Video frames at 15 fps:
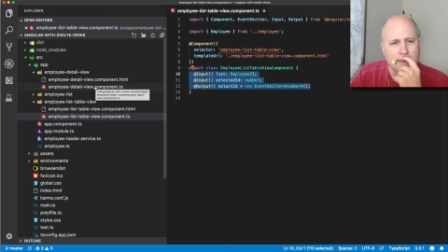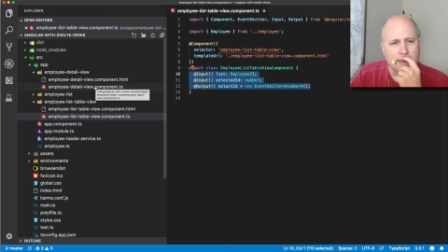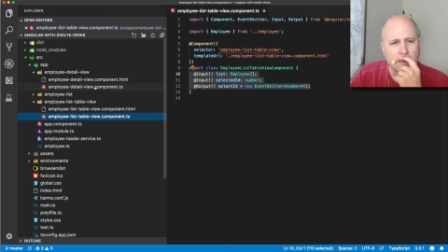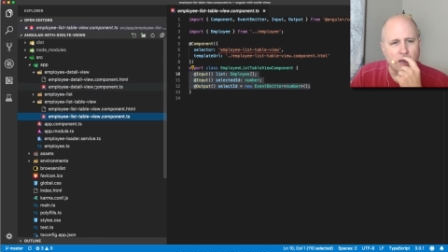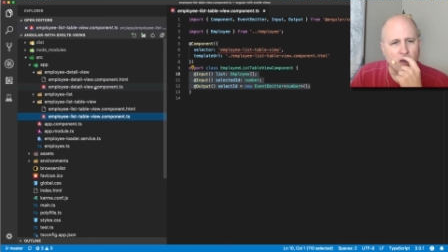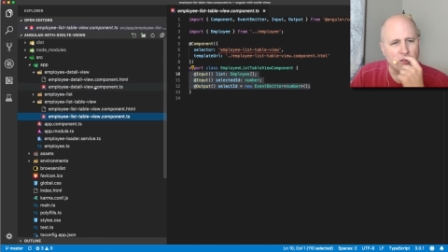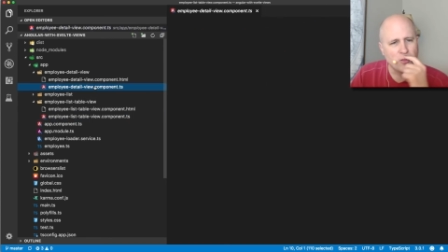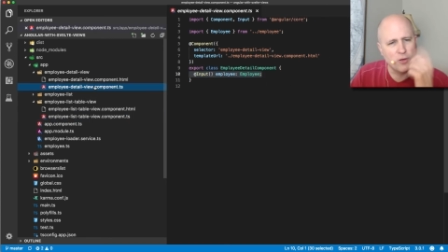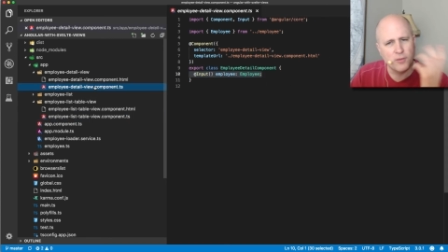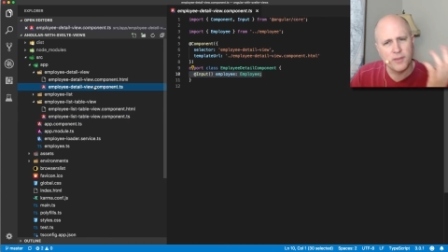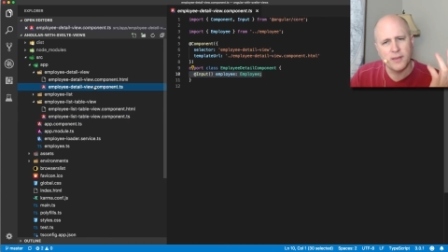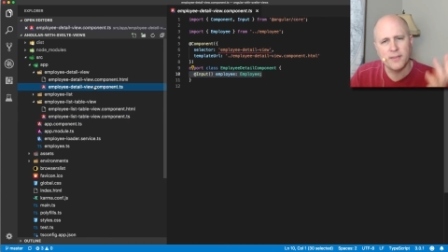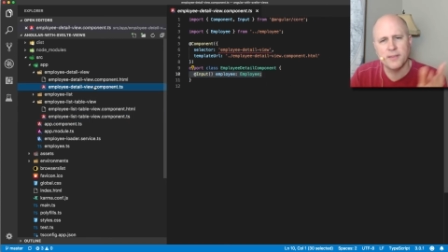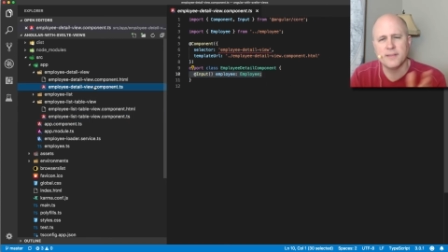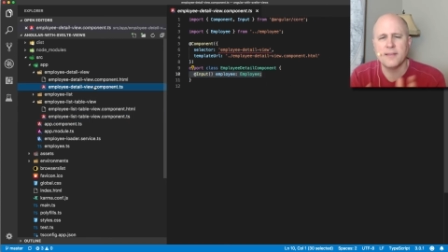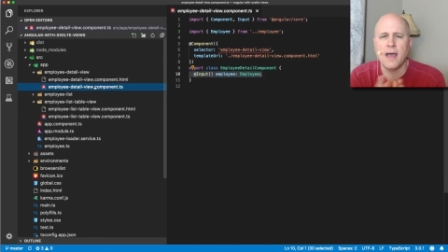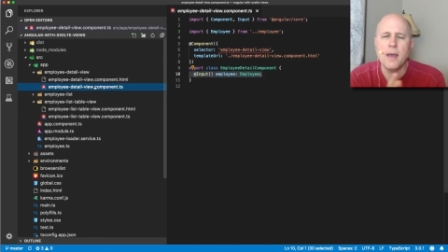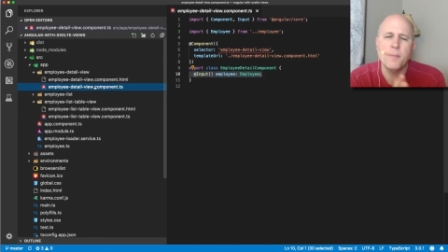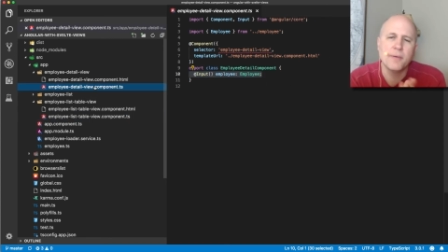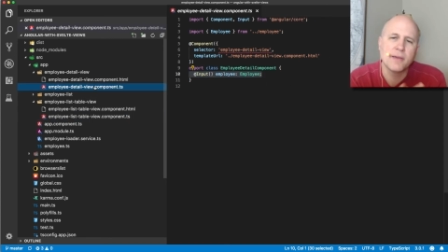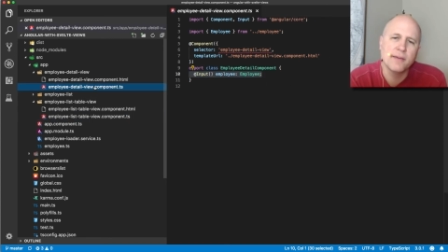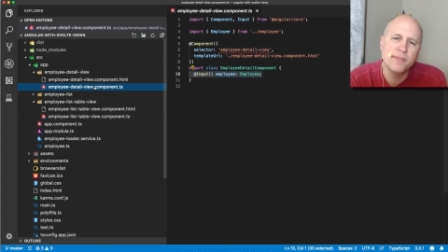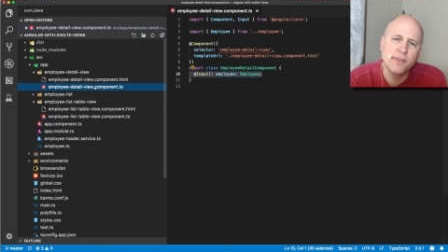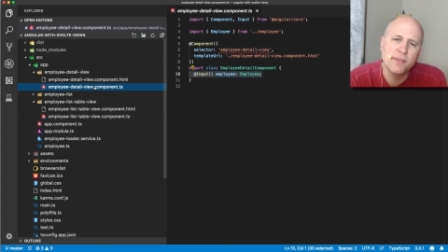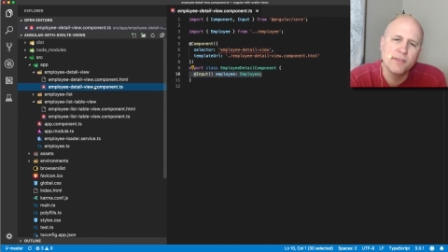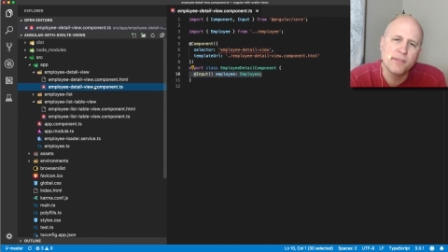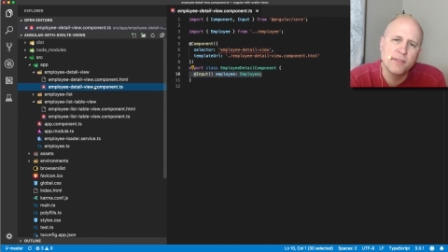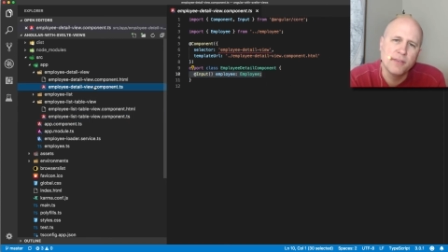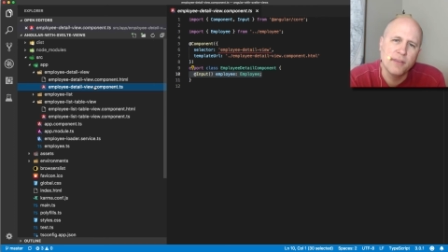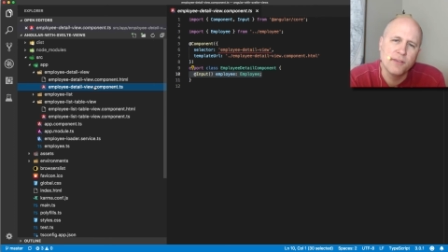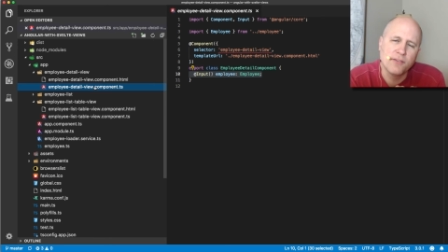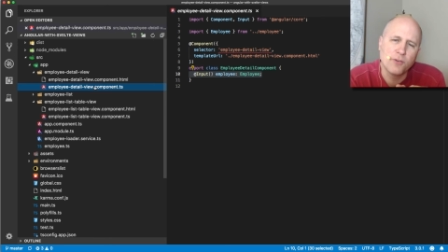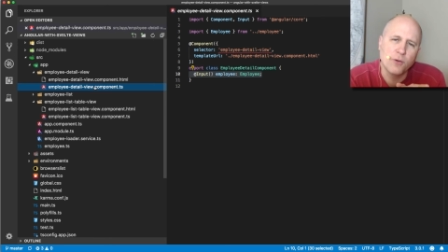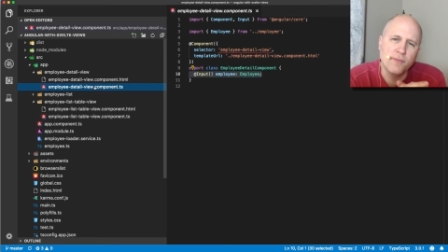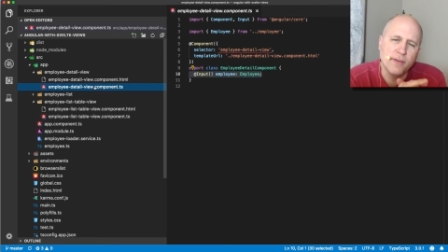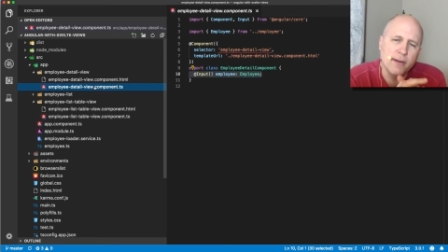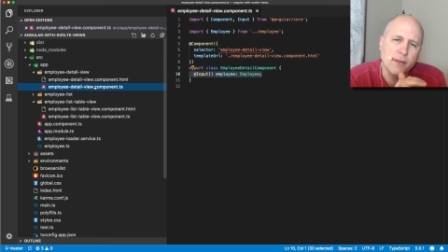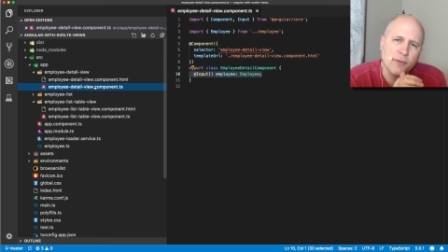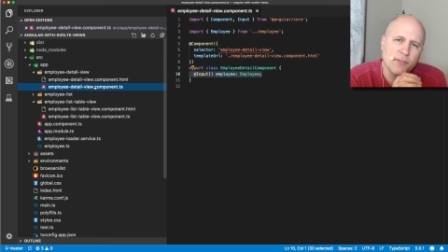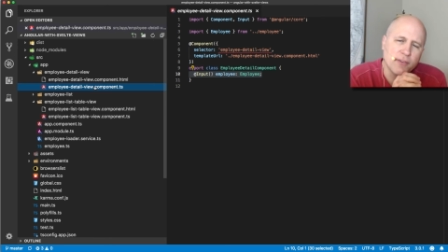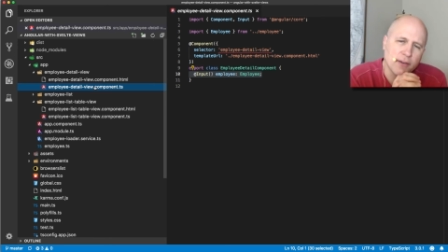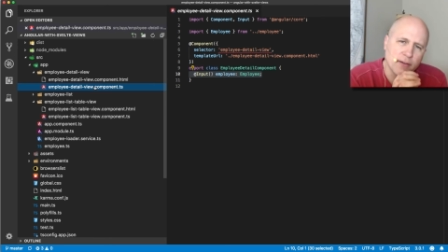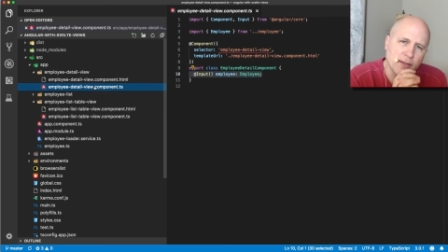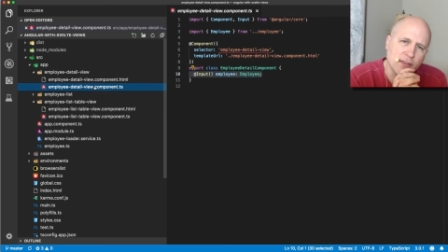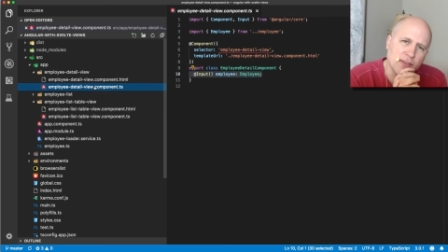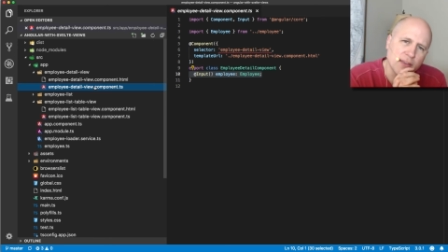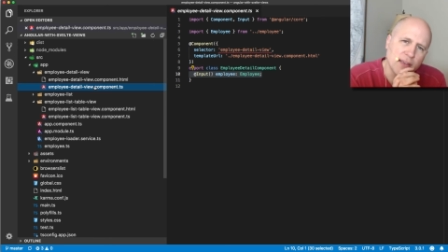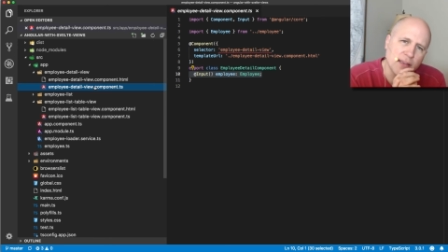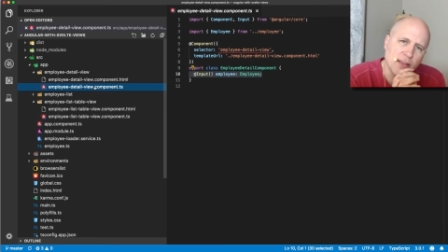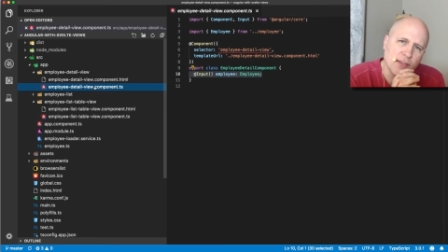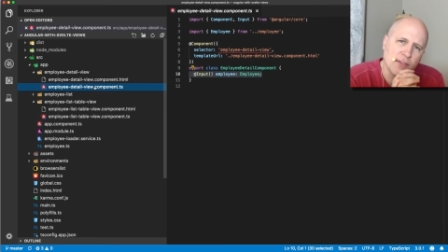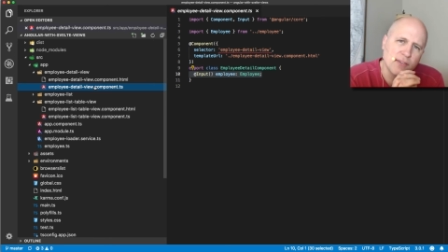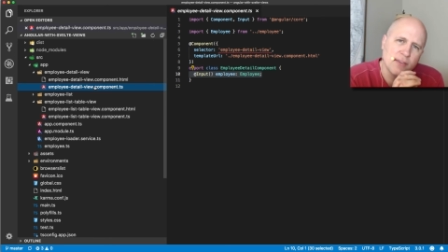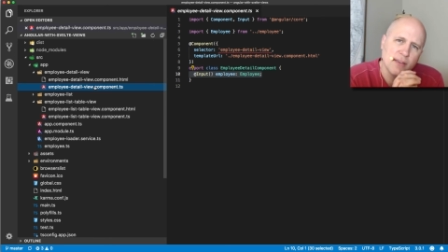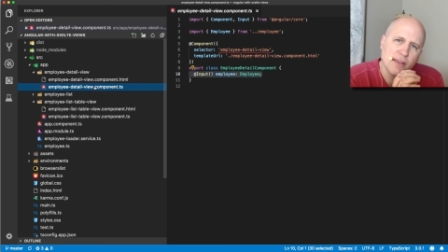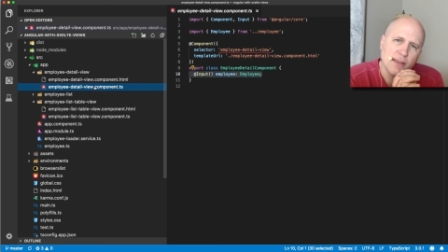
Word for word: although the, the topic of this, this short video series is